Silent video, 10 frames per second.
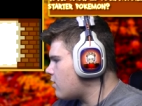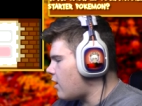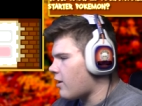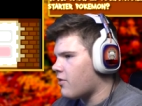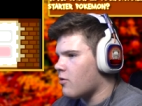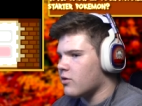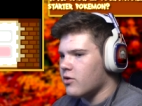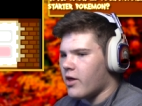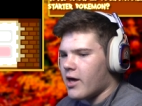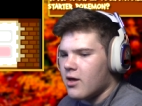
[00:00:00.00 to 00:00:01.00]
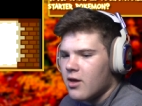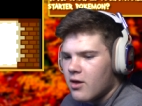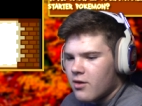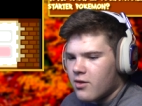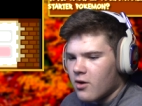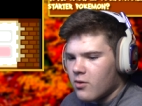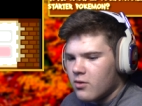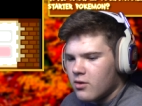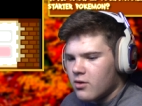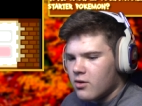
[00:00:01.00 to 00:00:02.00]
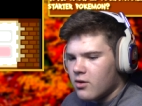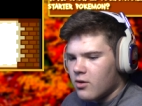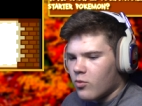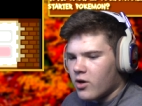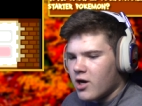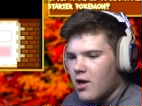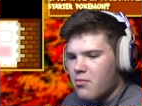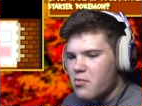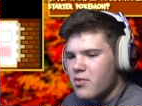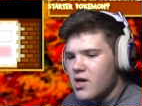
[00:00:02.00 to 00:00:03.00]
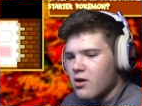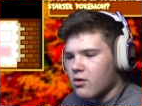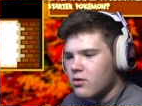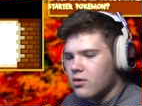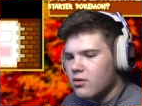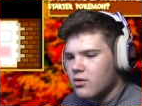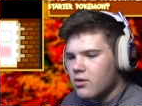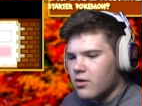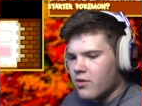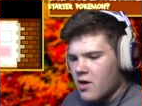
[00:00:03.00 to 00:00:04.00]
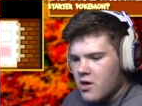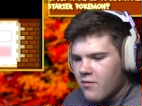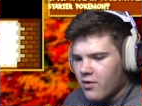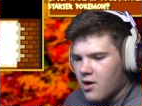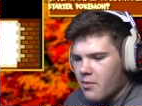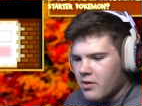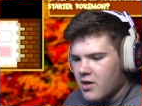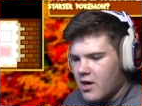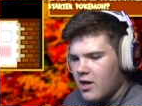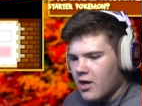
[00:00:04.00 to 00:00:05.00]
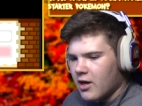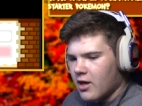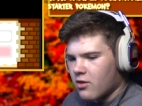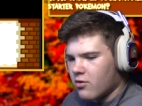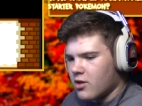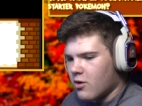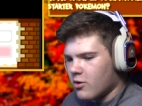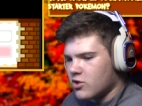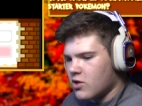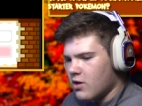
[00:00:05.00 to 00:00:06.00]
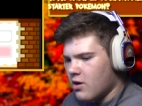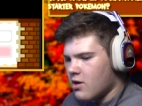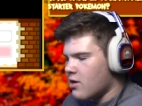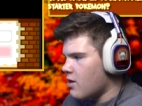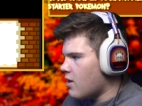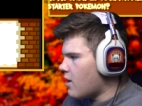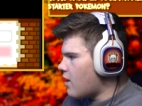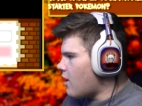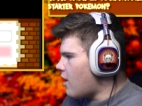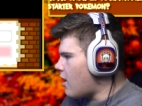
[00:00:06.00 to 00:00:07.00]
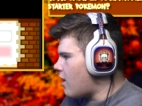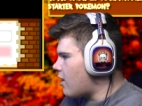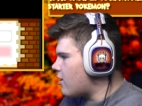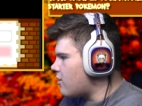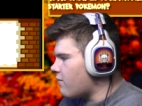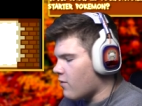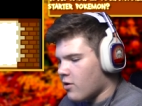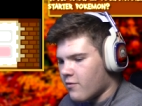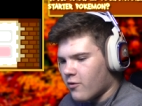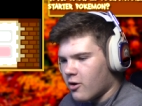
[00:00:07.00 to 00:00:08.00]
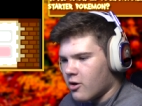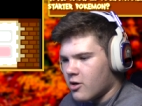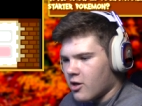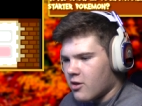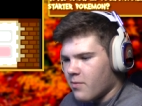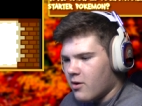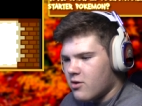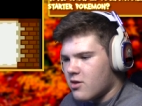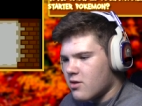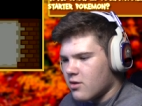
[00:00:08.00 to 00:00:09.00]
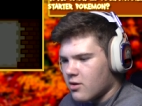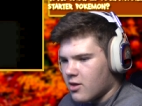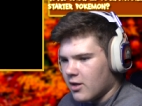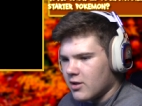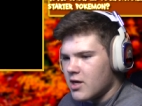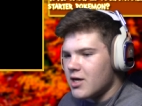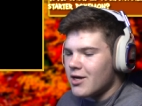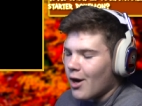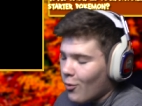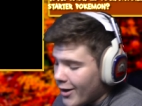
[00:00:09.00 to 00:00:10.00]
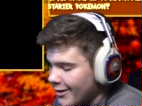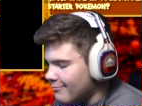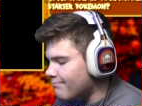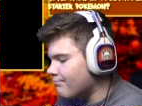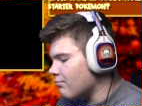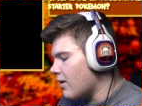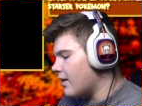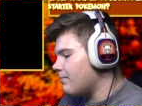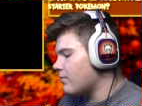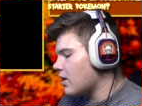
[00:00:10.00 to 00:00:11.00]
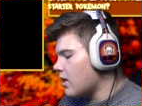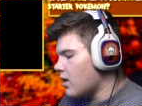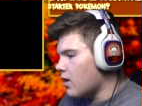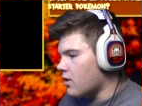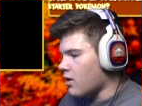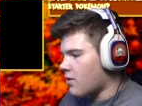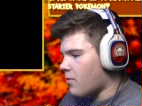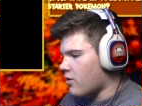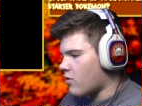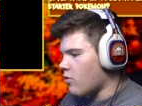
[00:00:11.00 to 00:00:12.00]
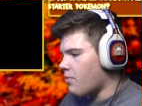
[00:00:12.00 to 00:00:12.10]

yeah, I think we'll do that. So, we're going to name him Neil. Thank you for commenting and answering the question. Uh, you voted for Dunsparce. Sadly, he did not win, but Dunsparce is a cool